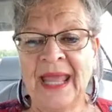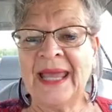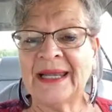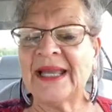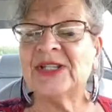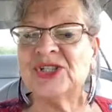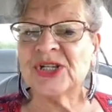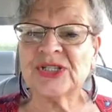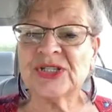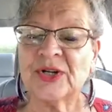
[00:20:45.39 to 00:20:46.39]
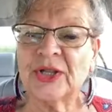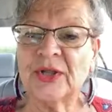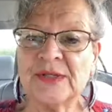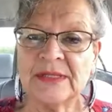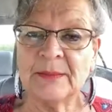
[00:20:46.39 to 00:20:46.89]
And I just started
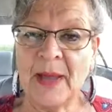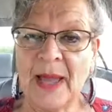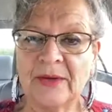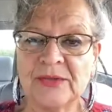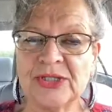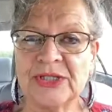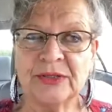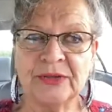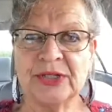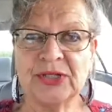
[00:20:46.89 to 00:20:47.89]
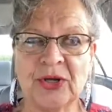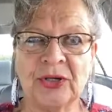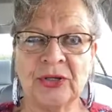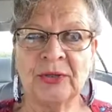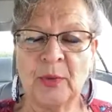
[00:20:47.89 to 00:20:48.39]
using the BioShield, the
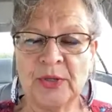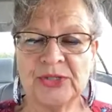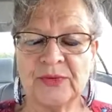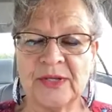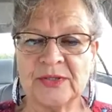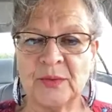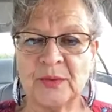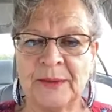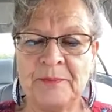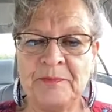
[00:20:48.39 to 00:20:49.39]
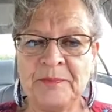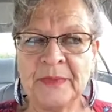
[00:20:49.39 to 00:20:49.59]
tall moisturizer one,